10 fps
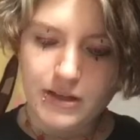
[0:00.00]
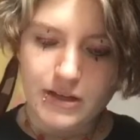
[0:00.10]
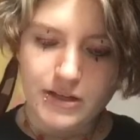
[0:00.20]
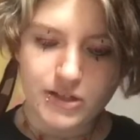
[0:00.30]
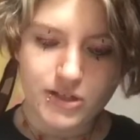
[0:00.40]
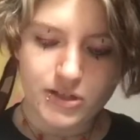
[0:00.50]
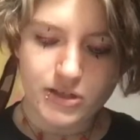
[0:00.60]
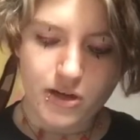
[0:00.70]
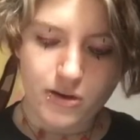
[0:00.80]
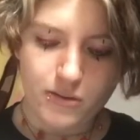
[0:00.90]

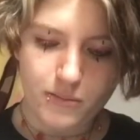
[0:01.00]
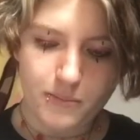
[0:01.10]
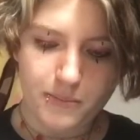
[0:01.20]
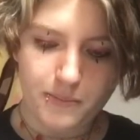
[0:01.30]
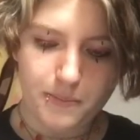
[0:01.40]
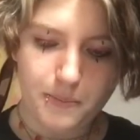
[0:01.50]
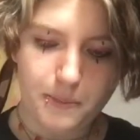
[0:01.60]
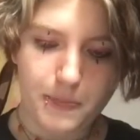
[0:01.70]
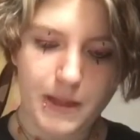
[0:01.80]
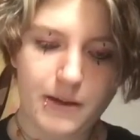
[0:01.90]
So
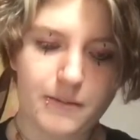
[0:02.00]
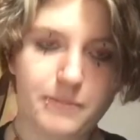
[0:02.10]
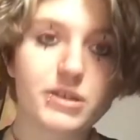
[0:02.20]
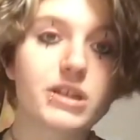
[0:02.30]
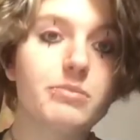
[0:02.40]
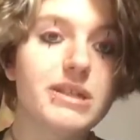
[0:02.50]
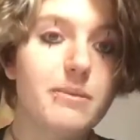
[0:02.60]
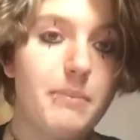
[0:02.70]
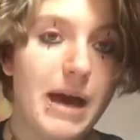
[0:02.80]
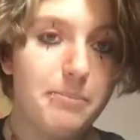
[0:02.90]
there's going to be some
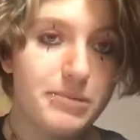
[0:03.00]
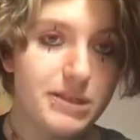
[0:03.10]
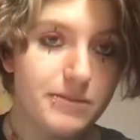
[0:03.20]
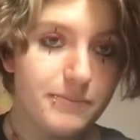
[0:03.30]
maps.